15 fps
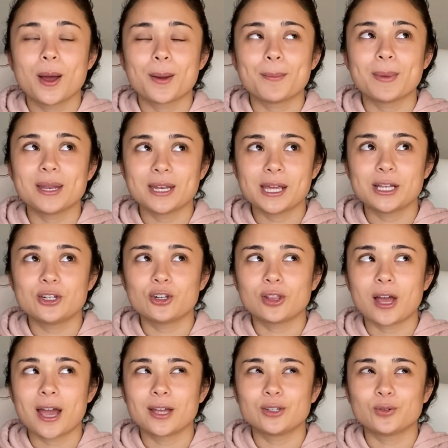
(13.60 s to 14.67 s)
Monday,
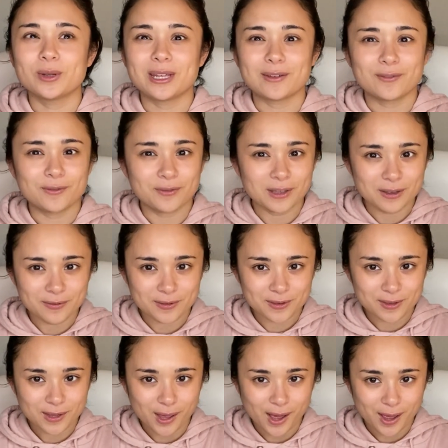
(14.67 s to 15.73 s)
July 25th,
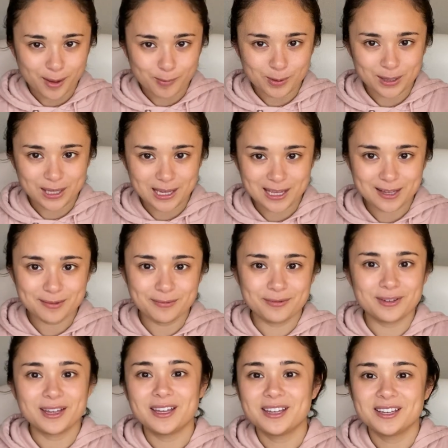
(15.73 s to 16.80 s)
I believe.
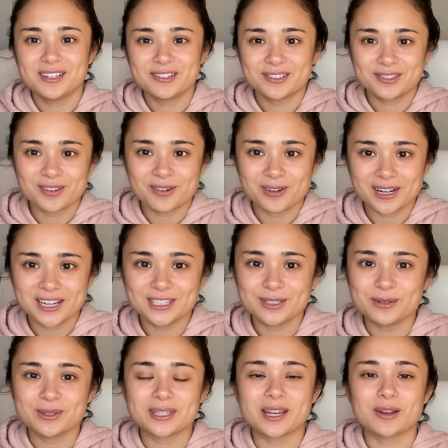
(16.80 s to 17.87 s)
So what I
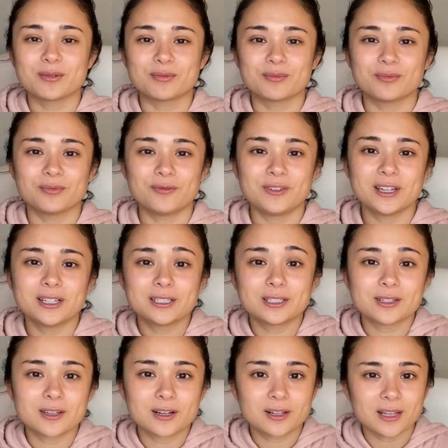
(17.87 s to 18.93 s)
do is I feel
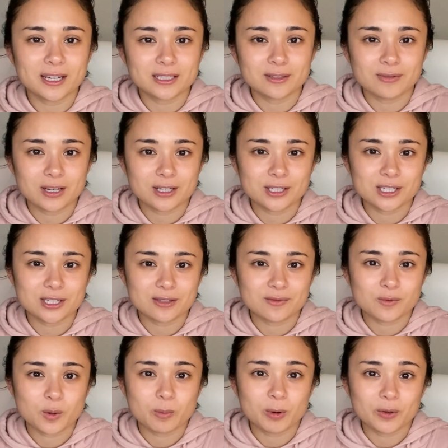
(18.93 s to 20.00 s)
into the collective energies
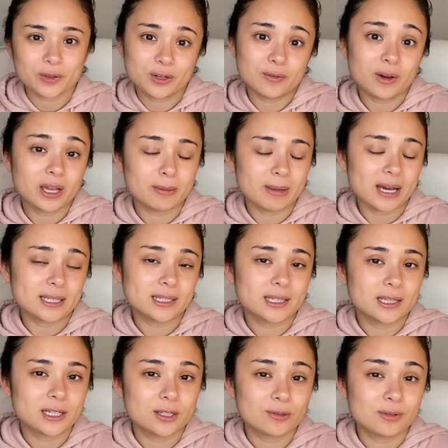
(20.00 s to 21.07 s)
for both the Divine
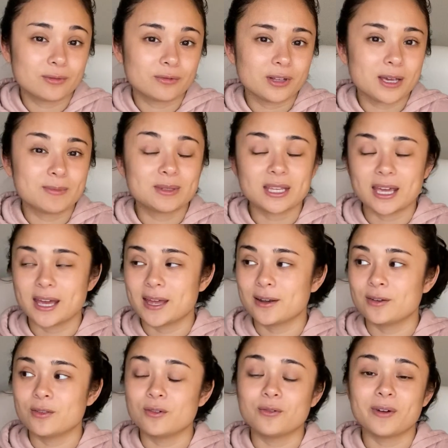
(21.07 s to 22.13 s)
Masculine Twin Flames
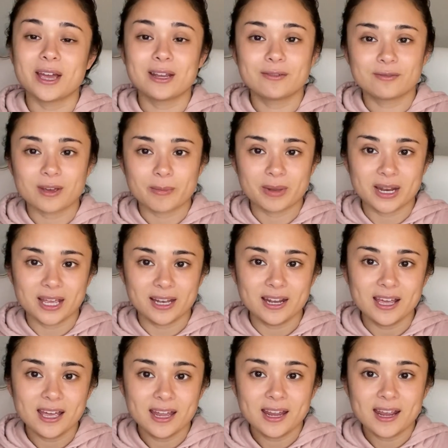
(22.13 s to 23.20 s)
and the Divine Feminine.
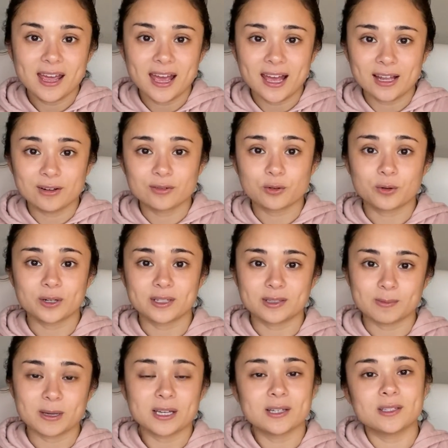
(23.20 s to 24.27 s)
And of course,
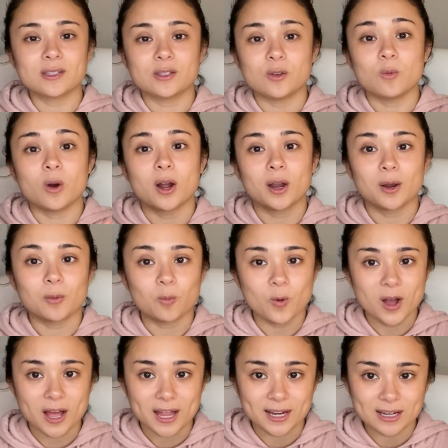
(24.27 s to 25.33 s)
because you are
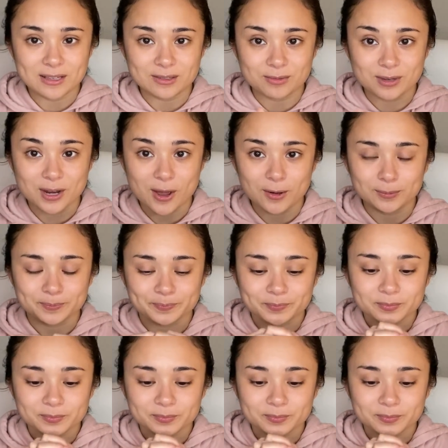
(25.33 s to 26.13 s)
one, as we know,